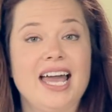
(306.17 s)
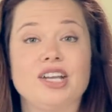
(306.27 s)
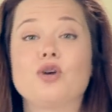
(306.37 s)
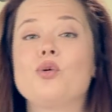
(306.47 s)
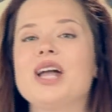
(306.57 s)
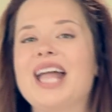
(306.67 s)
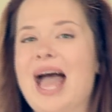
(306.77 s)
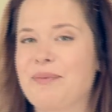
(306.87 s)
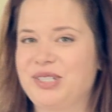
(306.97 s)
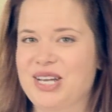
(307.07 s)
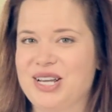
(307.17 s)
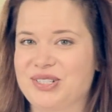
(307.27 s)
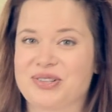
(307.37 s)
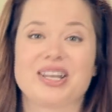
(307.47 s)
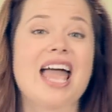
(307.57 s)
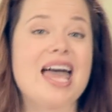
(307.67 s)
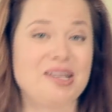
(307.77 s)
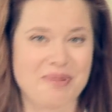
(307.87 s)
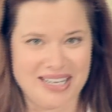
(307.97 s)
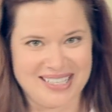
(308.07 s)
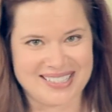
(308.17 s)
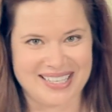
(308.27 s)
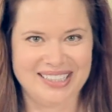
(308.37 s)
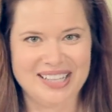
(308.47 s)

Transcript: and quick appetizer that anybody is going to